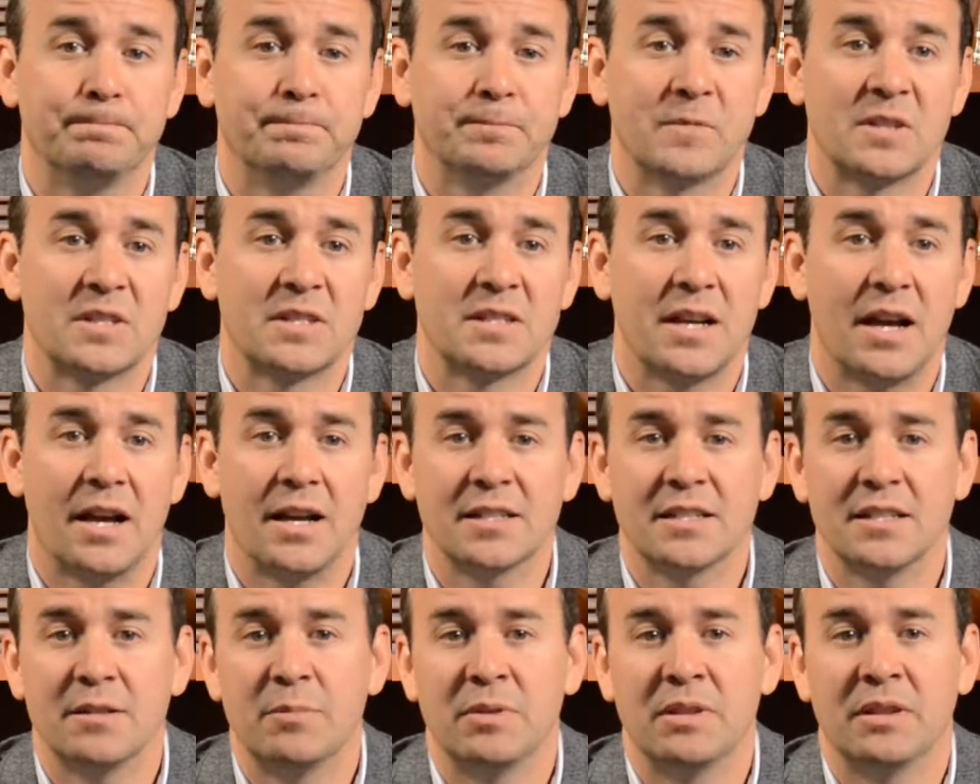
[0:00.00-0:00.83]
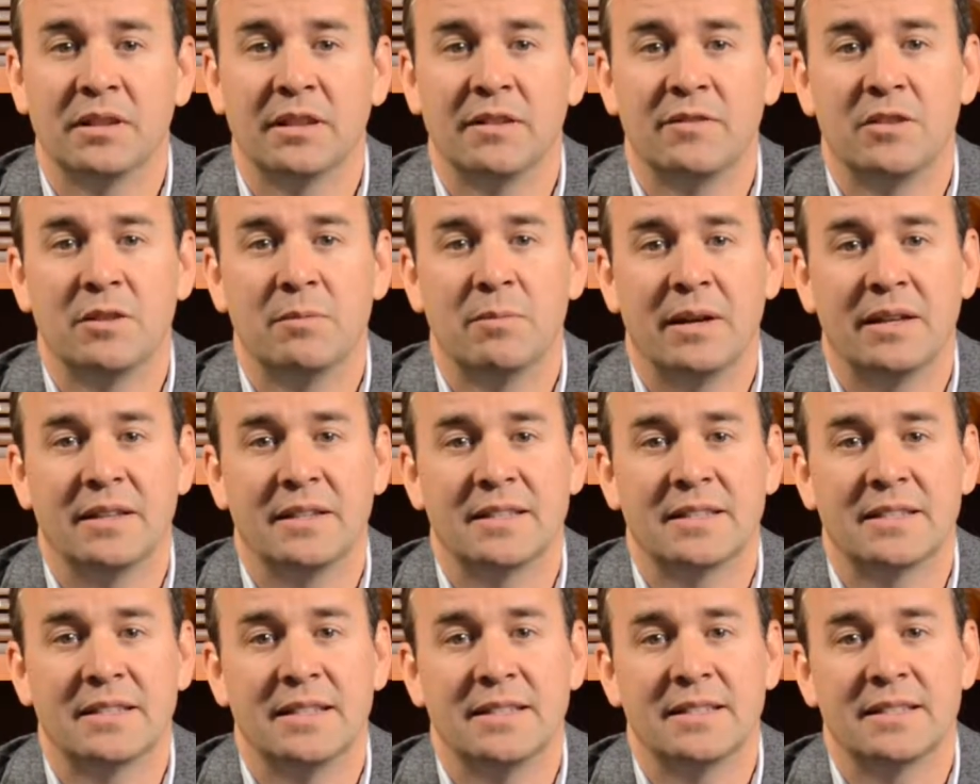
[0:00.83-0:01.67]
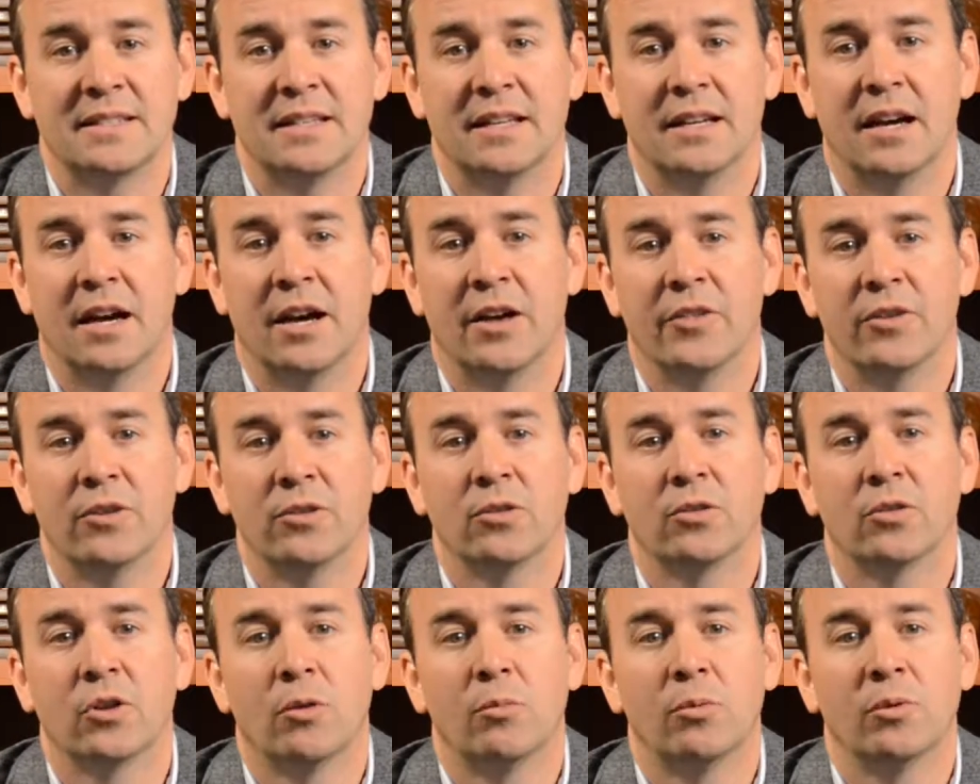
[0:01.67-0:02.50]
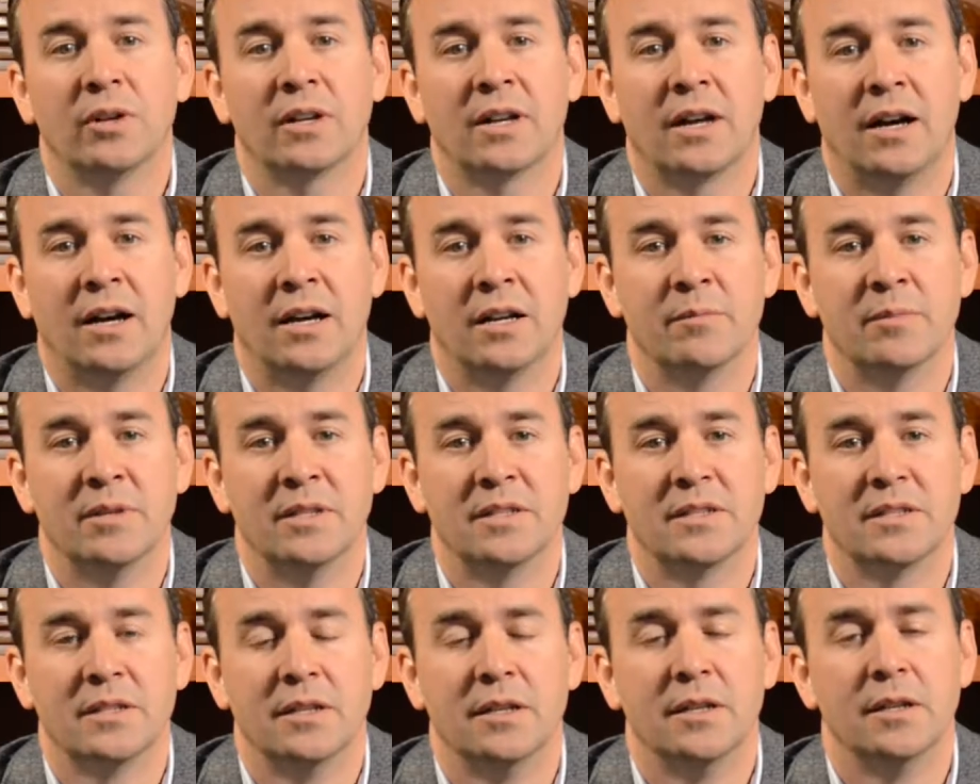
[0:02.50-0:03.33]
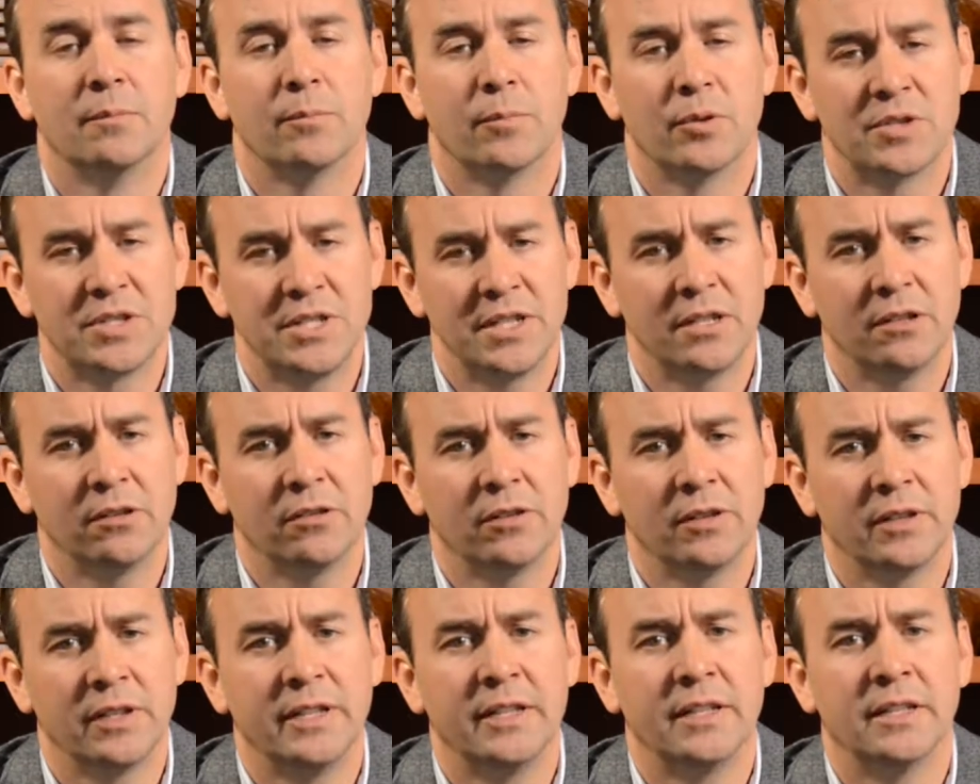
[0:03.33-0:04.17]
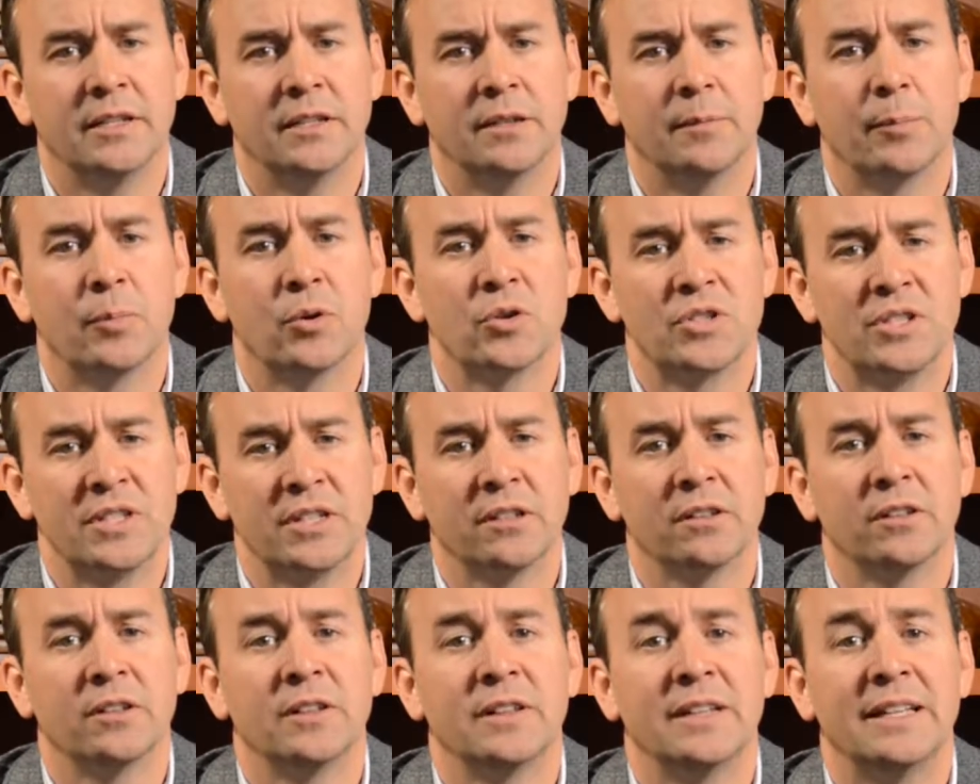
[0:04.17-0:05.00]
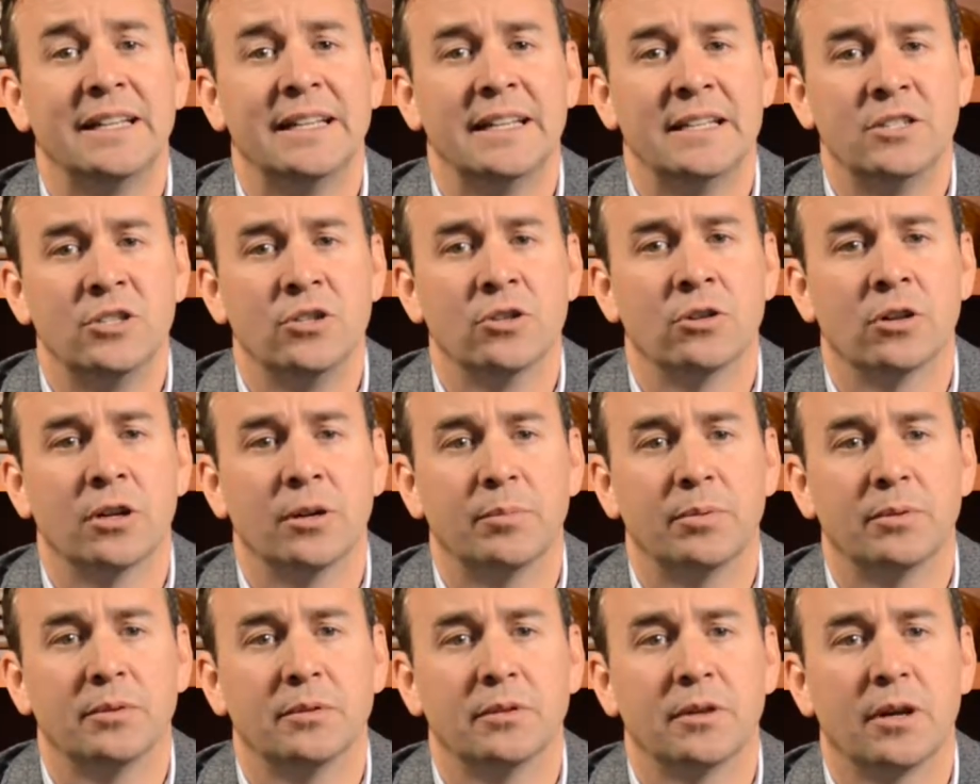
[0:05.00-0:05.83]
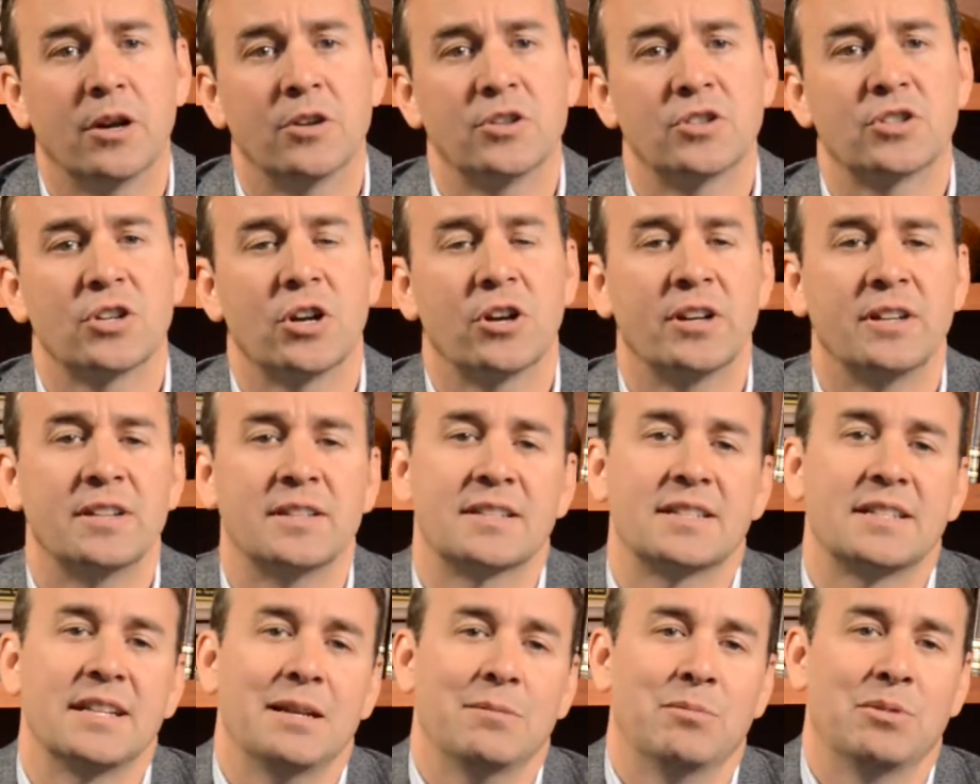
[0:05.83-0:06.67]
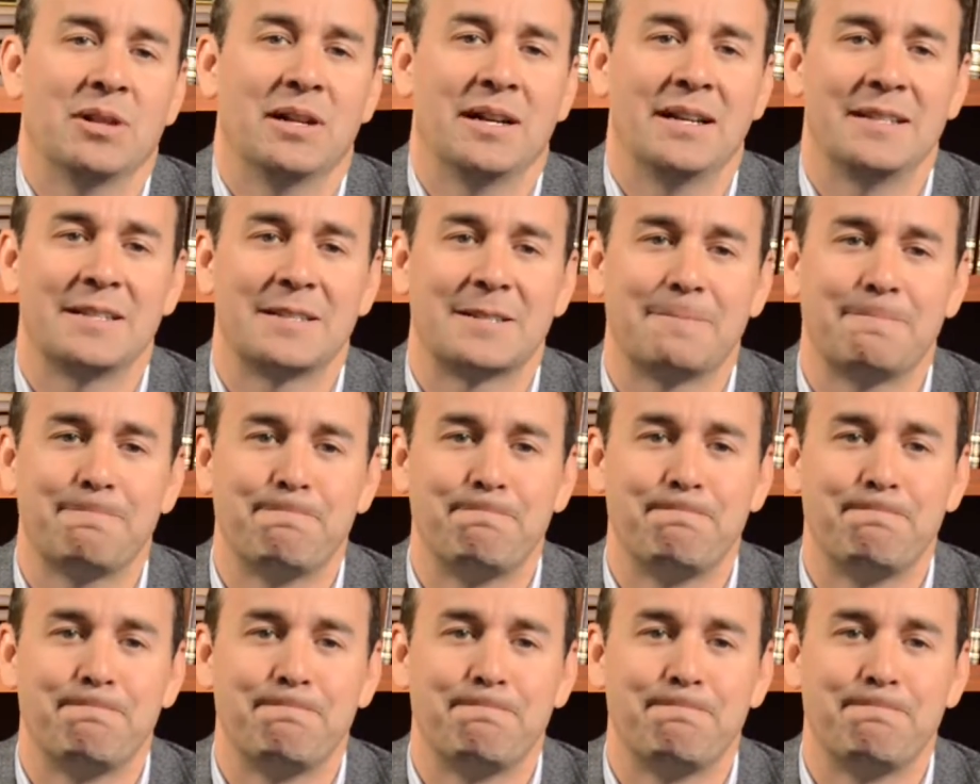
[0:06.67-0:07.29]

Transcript: Stocks have been lifted by the sense that other global economies, particularly in Europe, are starting to stabilize.